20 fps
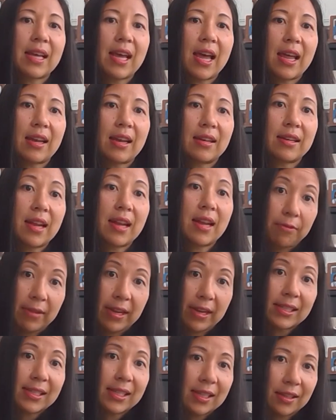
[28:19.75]
and
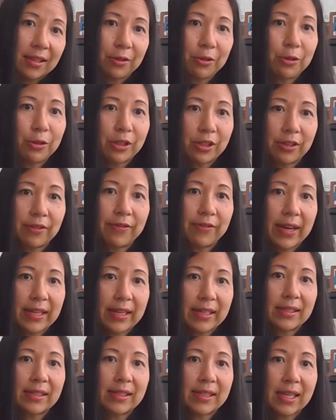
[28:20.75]
raising the crucial
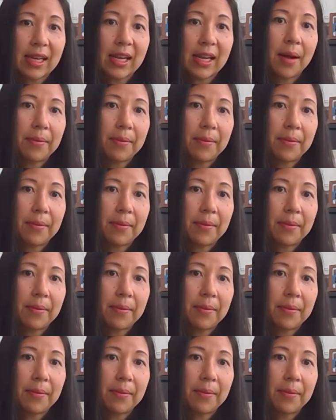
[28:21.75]
funds that